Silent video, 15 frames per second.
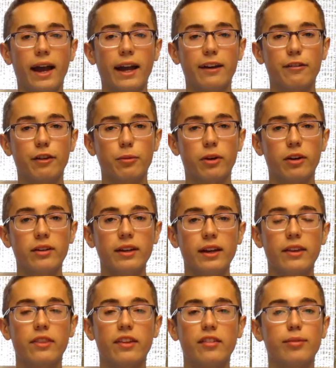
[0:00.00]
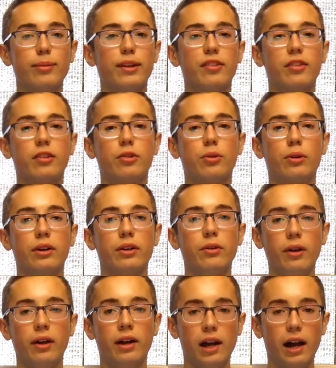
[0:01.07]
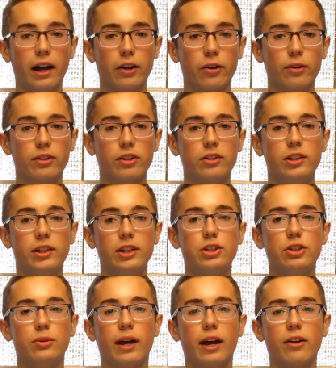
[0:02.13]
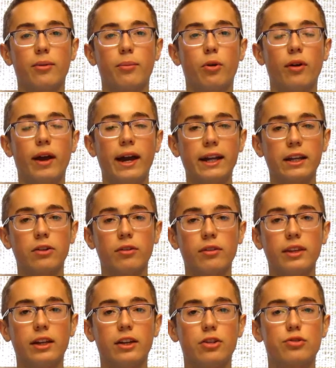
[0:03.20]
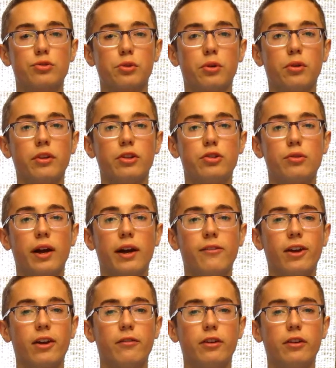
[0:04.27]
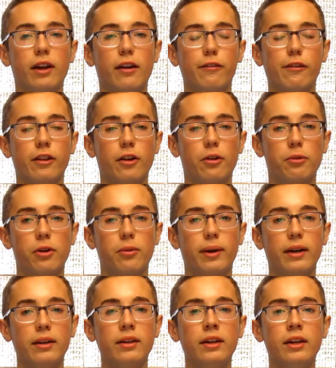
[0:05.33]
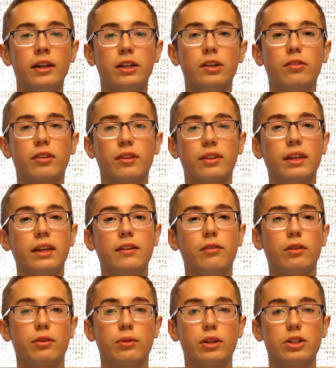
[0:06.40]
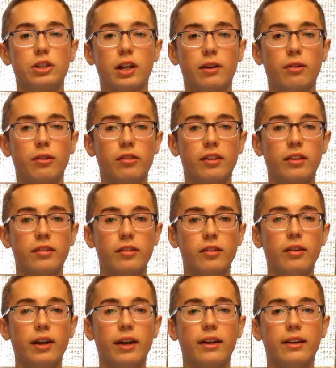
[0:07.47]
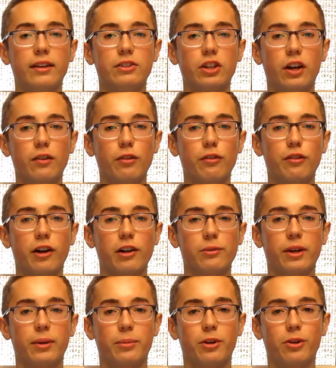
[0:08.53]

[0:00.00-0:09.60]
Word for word: Hey everyone, in this week's tutorial, I'm going to teach you how to more accurately control the driving of your FLL robot using the EV3 gyro sensor and a gyro following